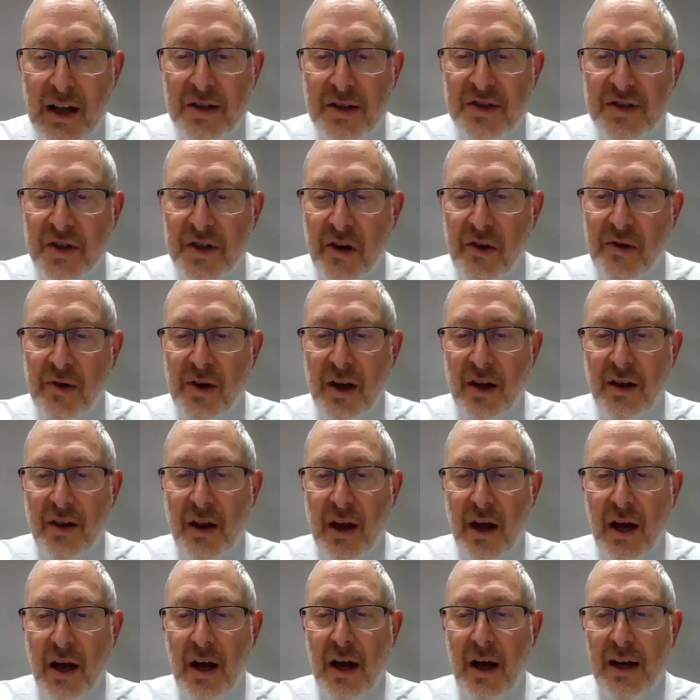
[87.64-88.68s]
So
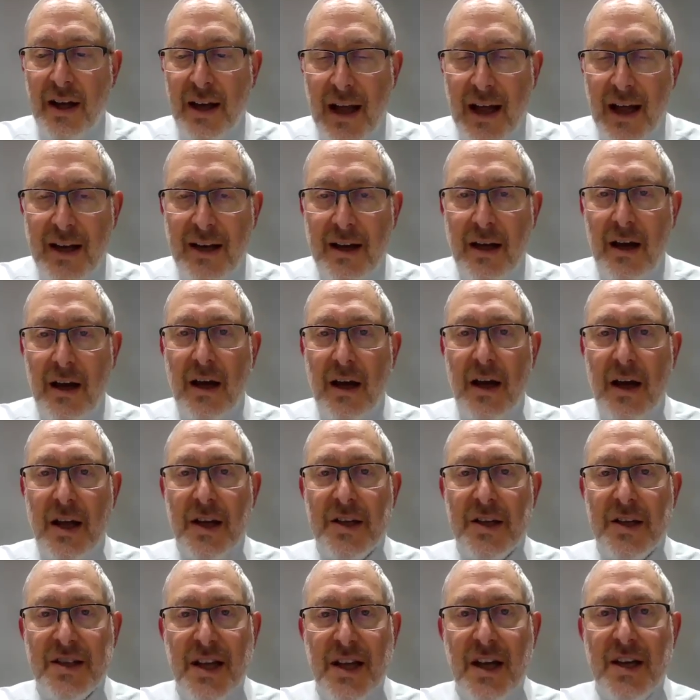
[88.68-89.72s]
again,
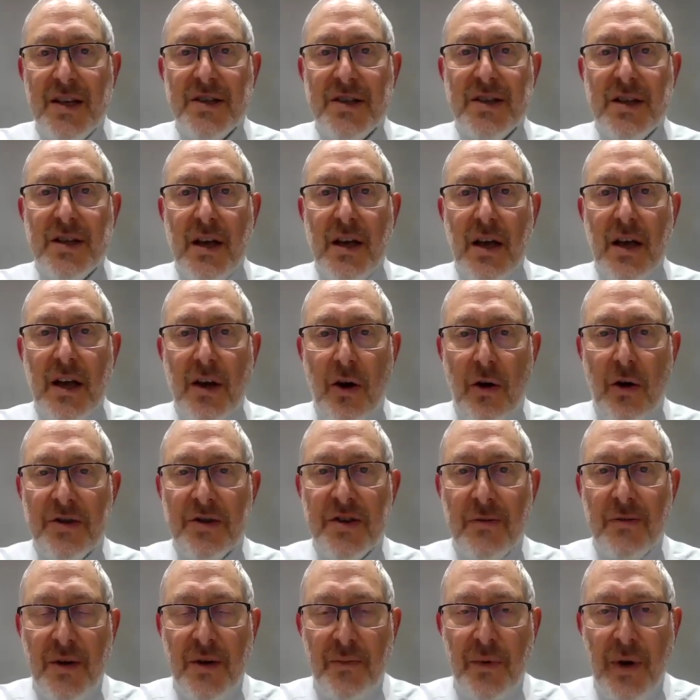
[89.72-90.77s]
he says, he holds
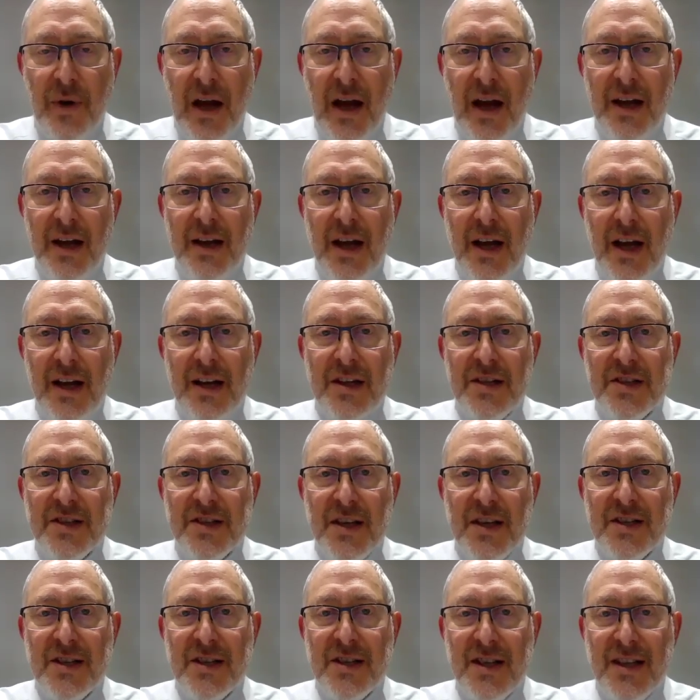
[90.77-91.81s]
up the bread and he
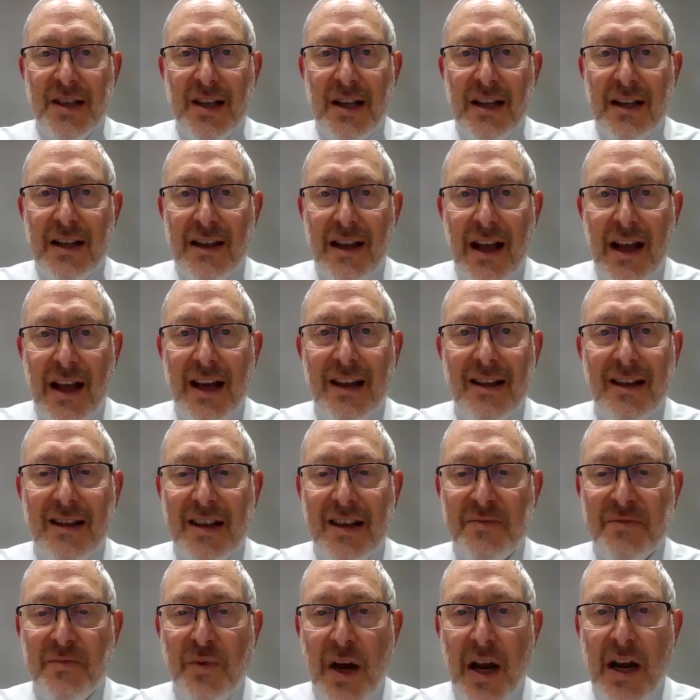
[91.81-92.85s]
says, like
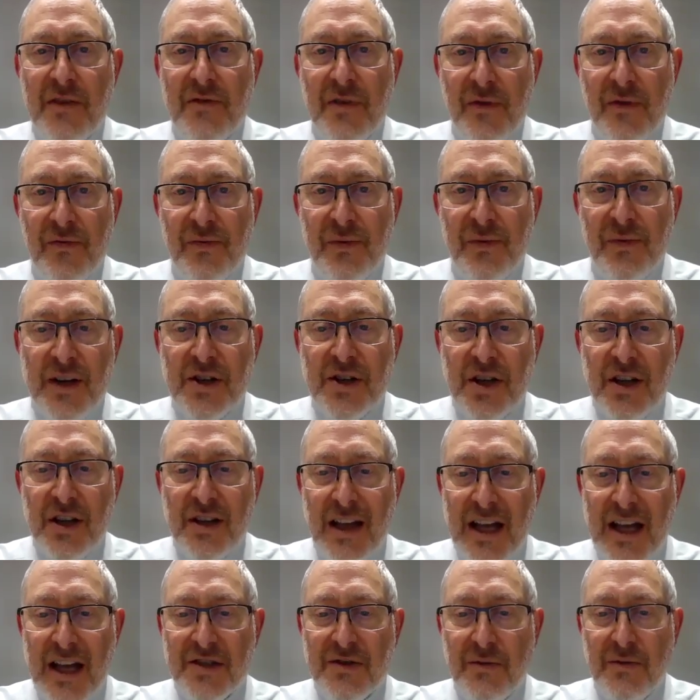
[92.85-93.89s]
this bread of affliction,
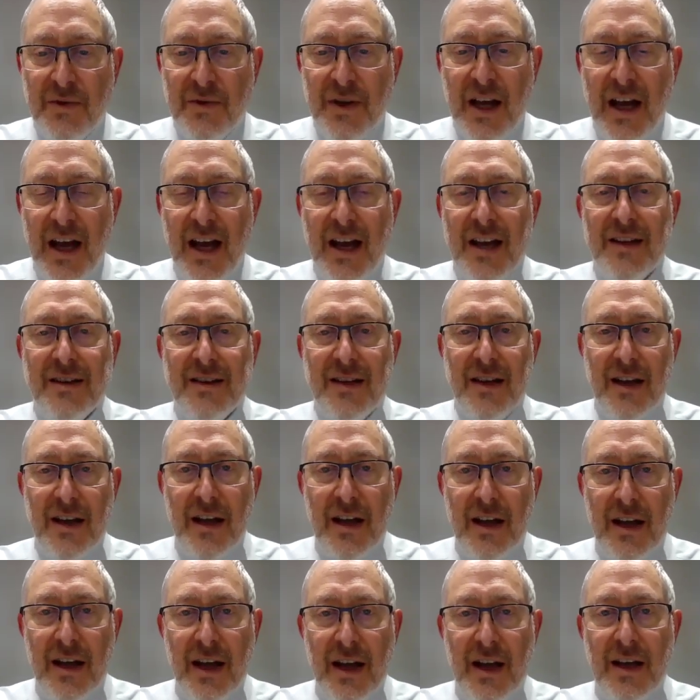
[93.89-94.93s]
that's what we ate
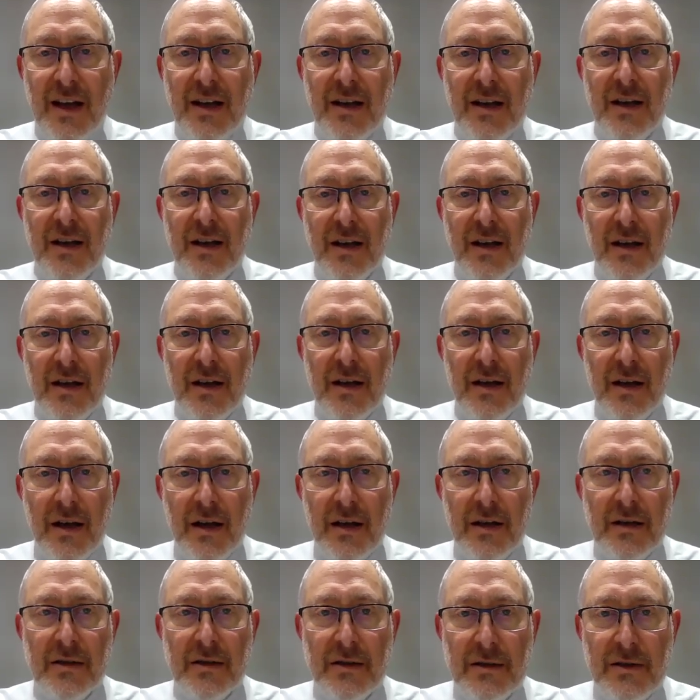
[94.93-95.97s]
in
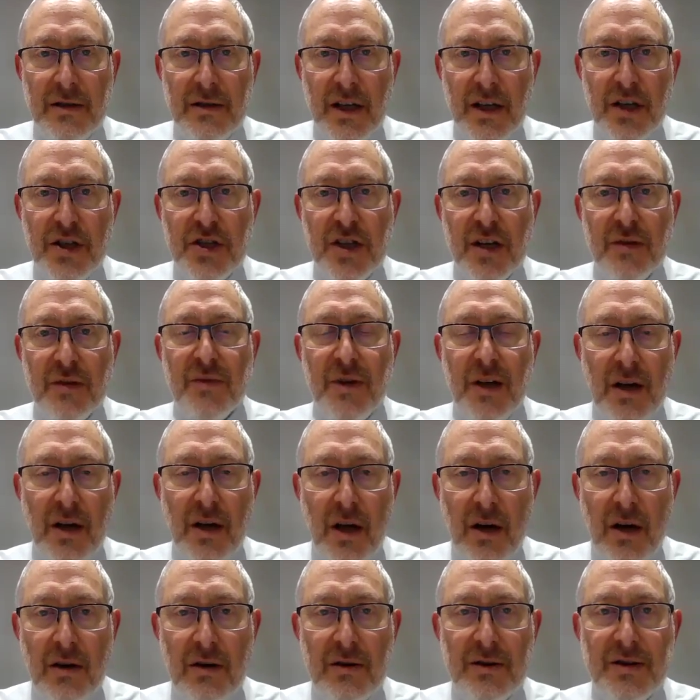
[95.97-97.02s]
Egypt in
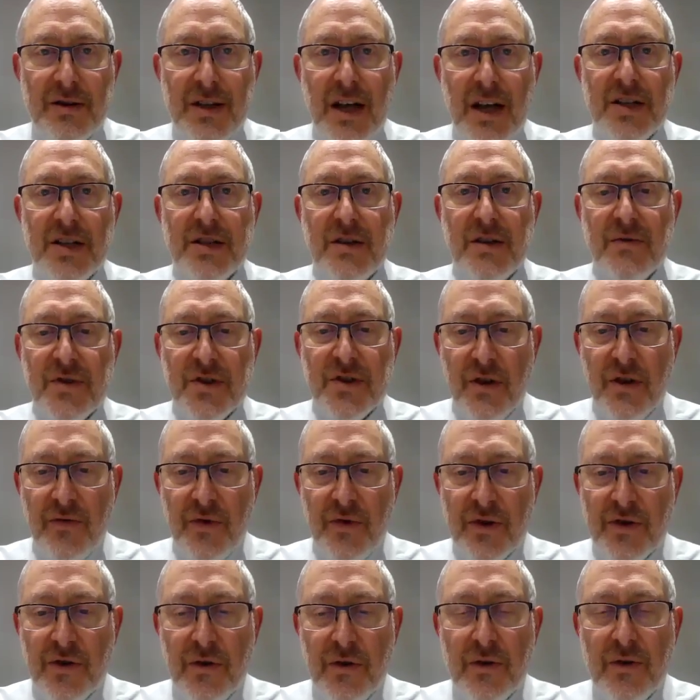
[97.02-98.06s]
our days of
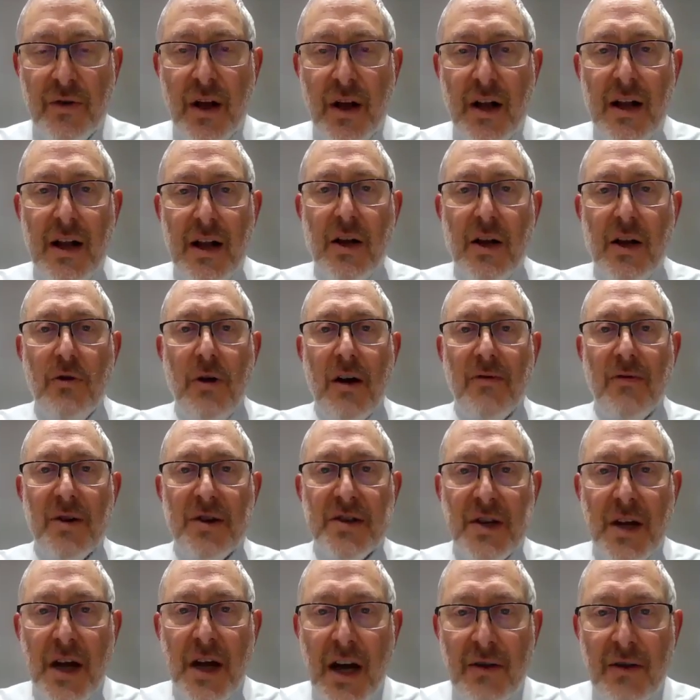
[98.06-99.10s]
servitude. Whoever
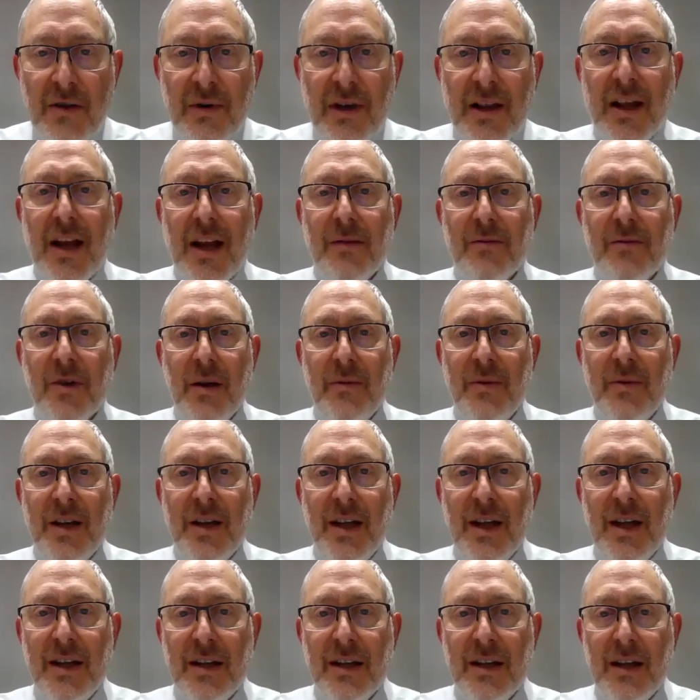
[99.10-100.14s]
is hungry, let him come and
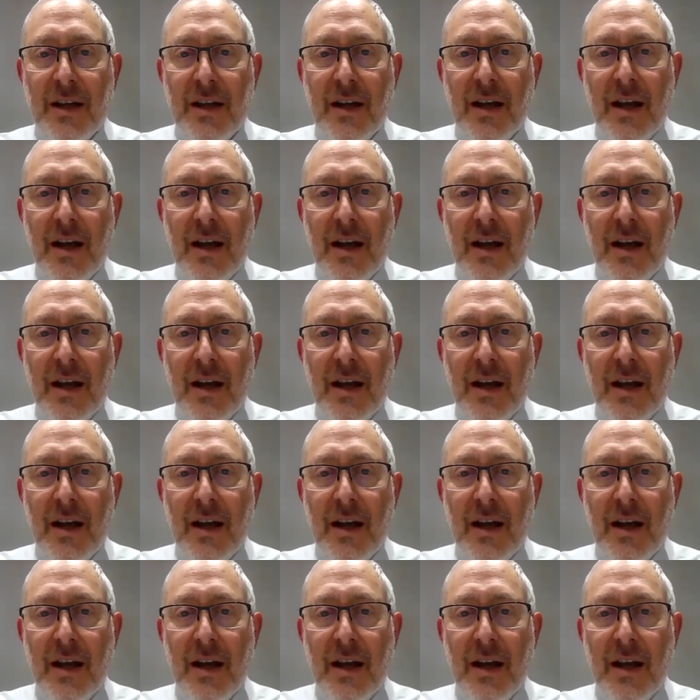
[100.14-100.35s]
eat.